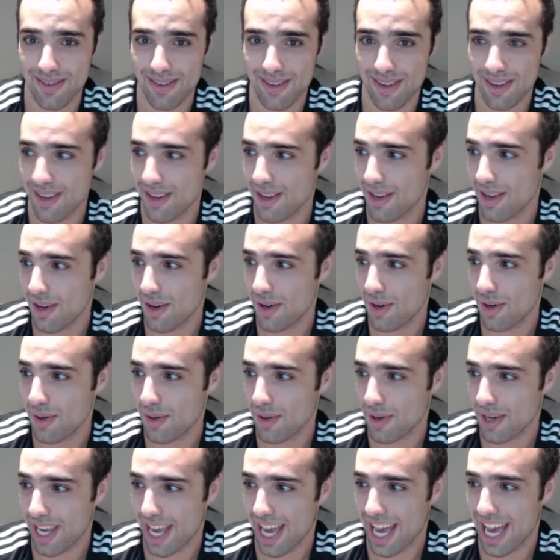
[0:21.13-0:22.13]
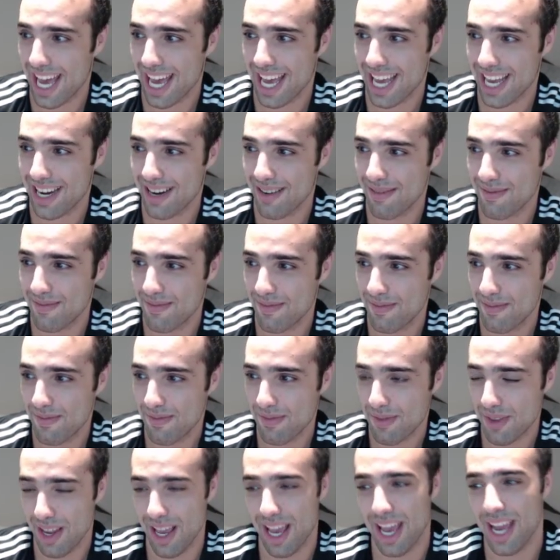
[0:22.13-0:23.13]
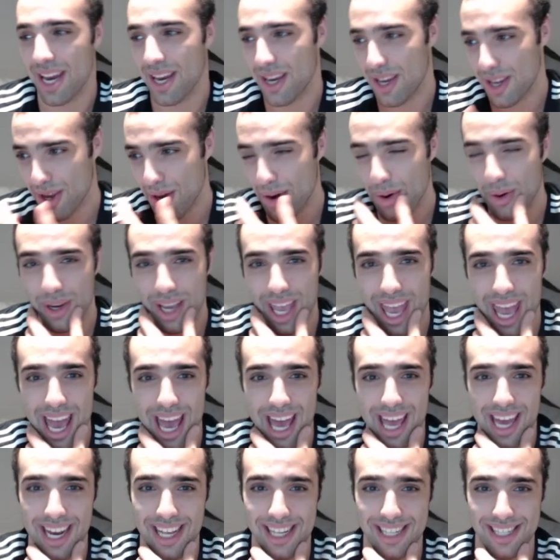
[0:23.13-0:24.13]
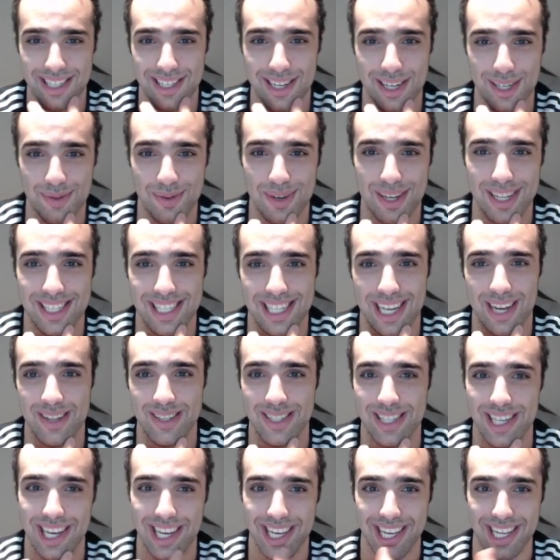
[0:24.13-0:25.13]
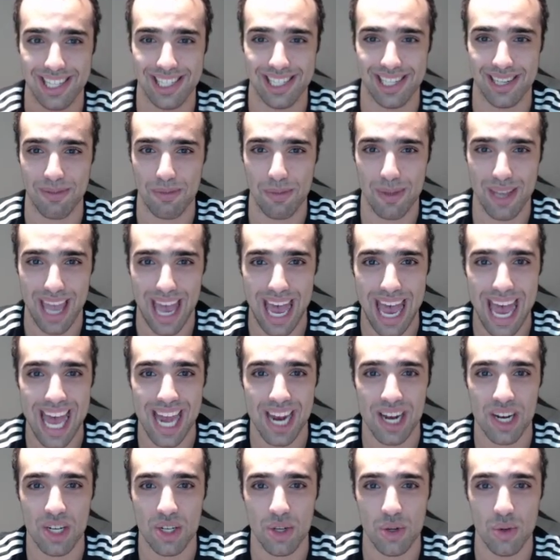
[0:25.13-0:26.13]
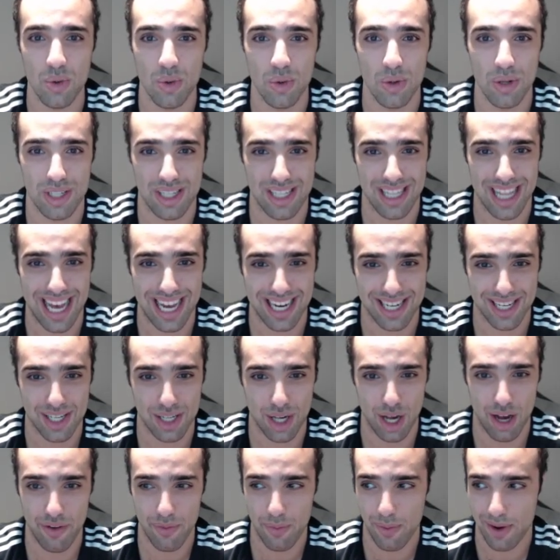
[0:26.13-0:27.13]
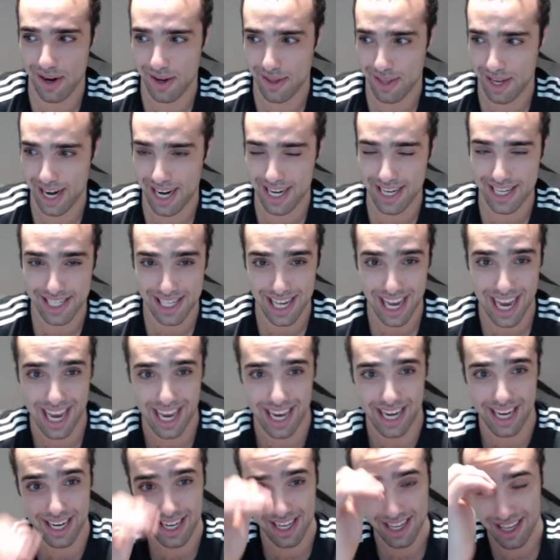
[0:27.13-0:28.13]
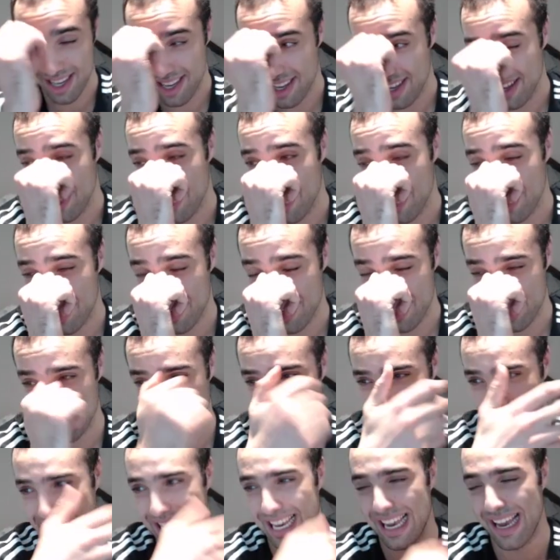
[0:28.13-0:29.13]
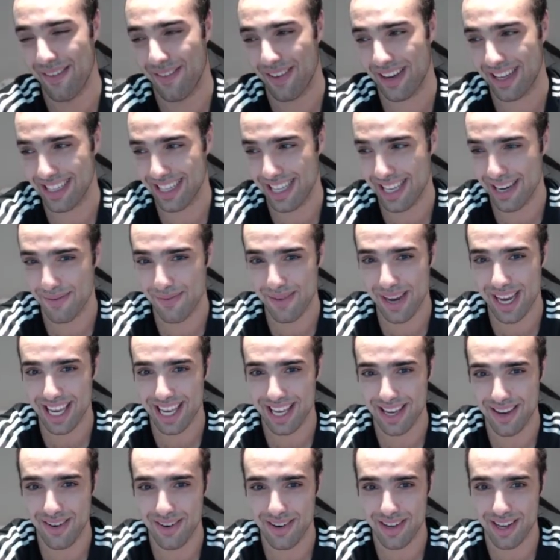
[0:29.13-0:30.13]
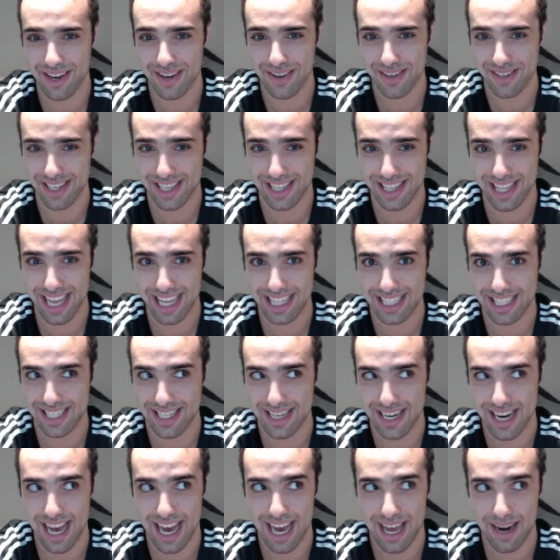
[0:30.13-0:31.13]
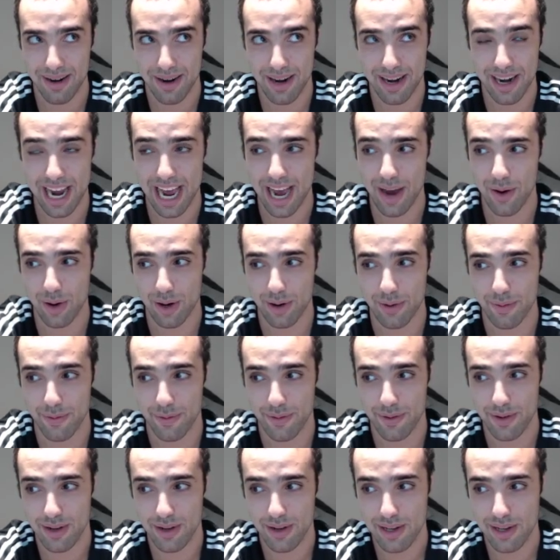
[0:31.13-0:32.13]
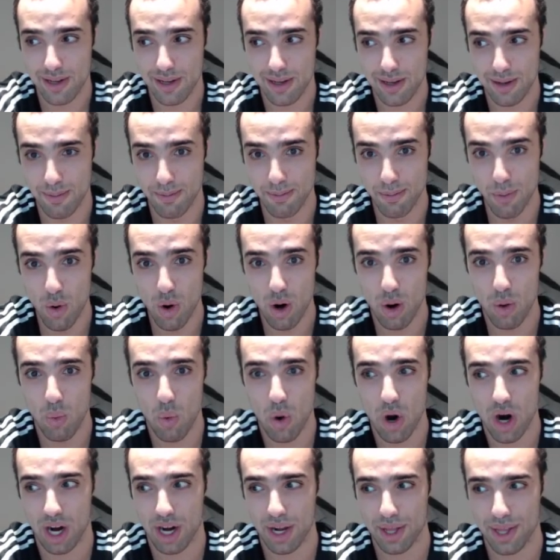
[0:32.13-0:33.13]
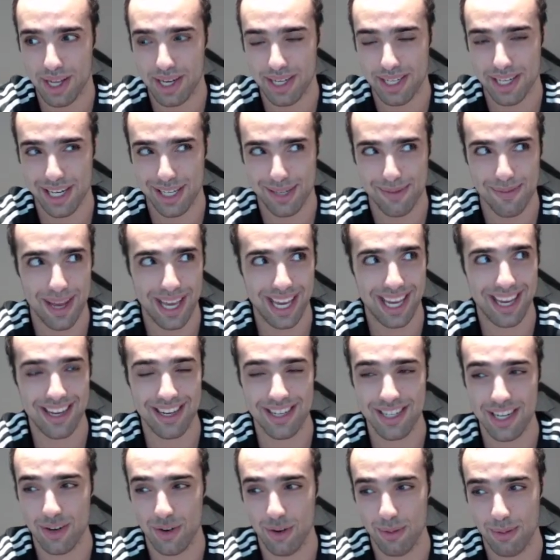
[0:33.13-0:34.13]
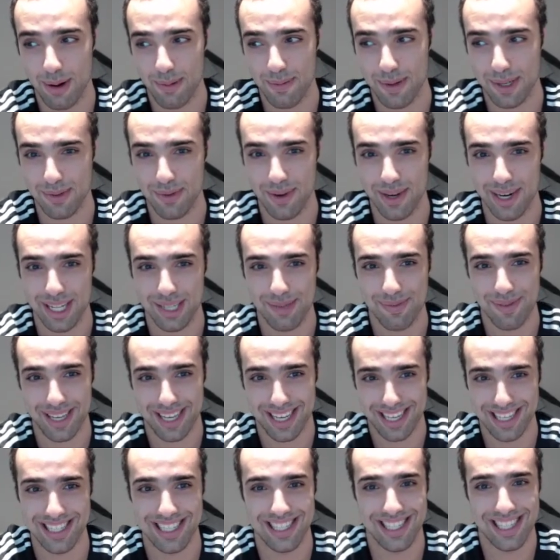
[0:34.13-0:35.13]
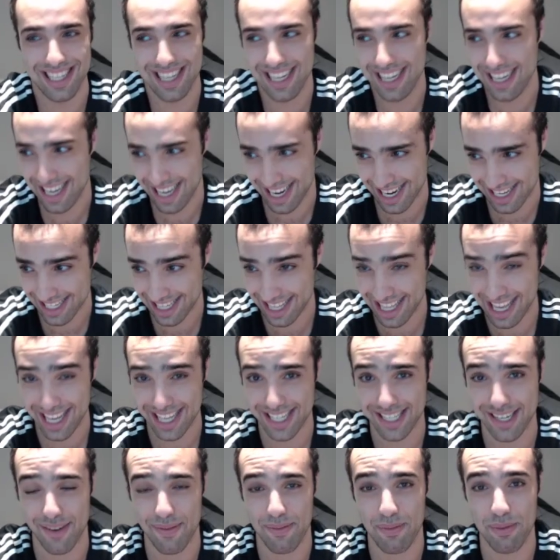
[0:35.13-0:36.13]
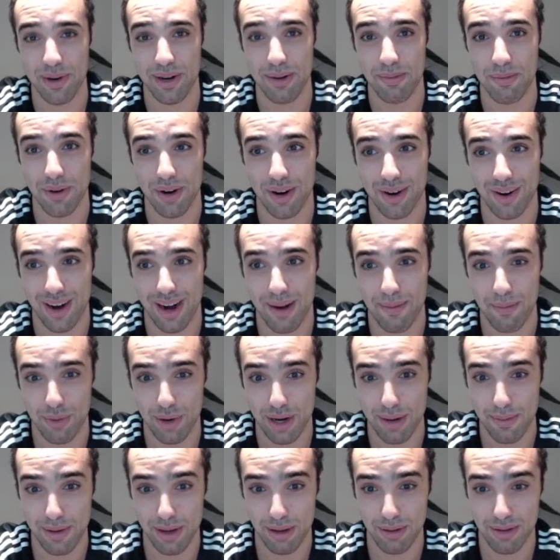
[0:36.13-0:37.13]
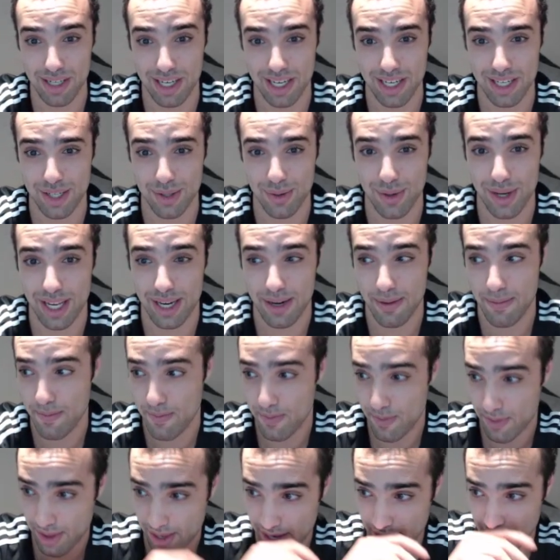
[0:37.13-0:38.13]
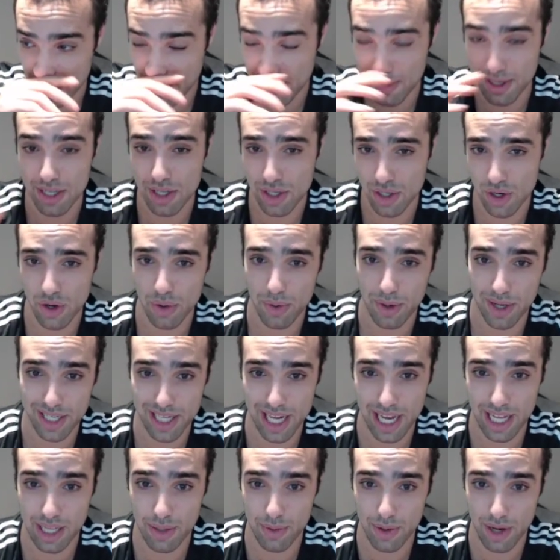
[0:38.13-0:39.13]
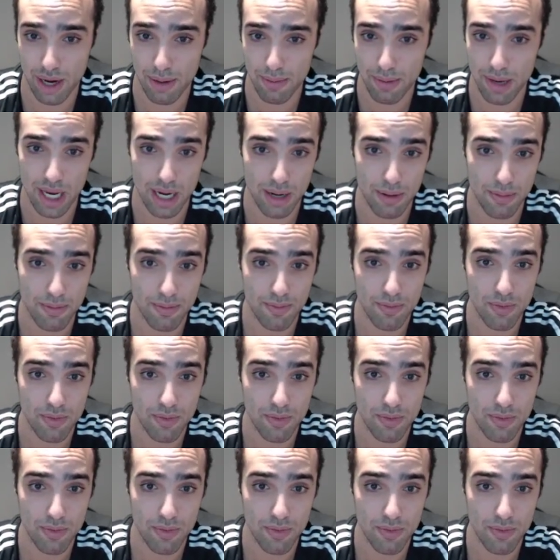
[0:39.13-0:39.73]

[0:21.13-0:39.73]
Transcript: YoCad. And YoCad is just what it sounds like. It's a CAD tool slash software that I designed specifically to make yo-yos, and that's not out of more work than just making a general purpose one. It's because it has a lot of stuff pre-programmed, pre-built into it. And let me just show you exactly what I mean.